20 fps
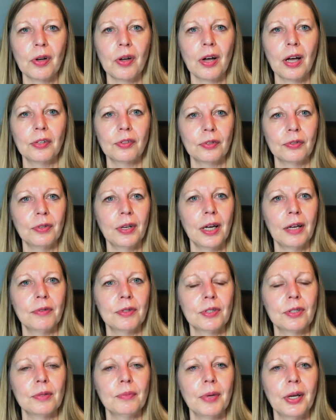as a
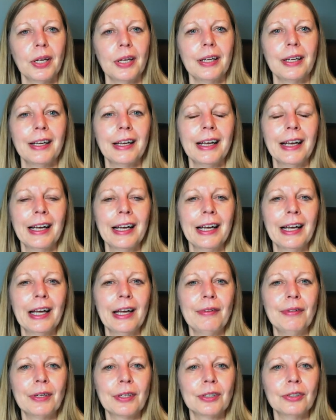favour to me,
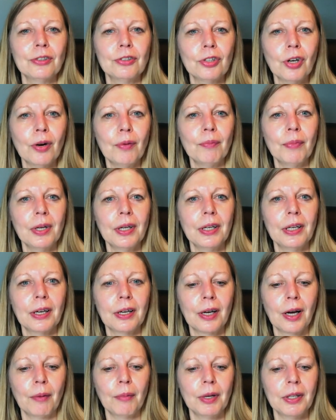if you can drop me
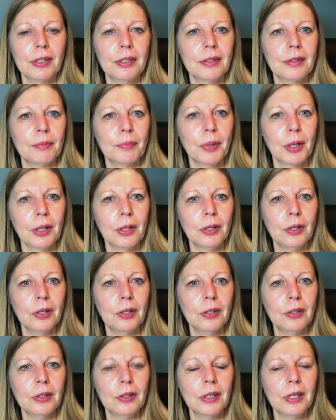a comment
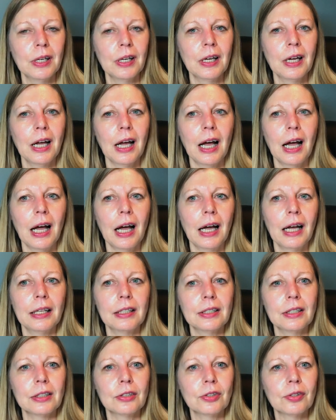below
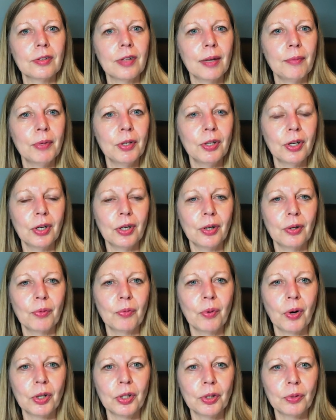and just let me know
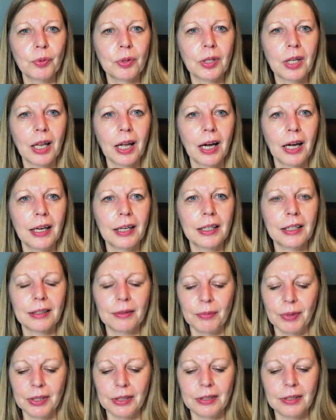what you would
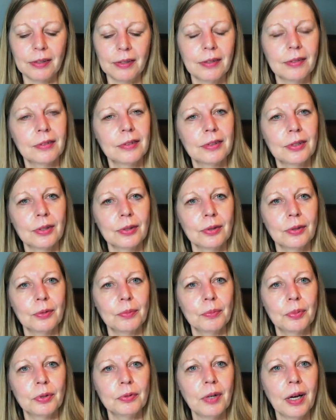like me
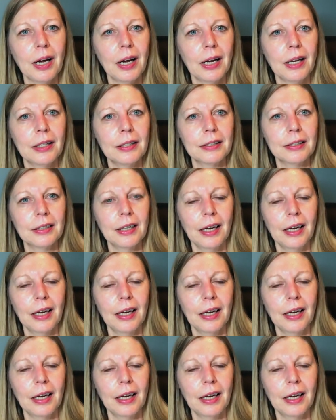to provide.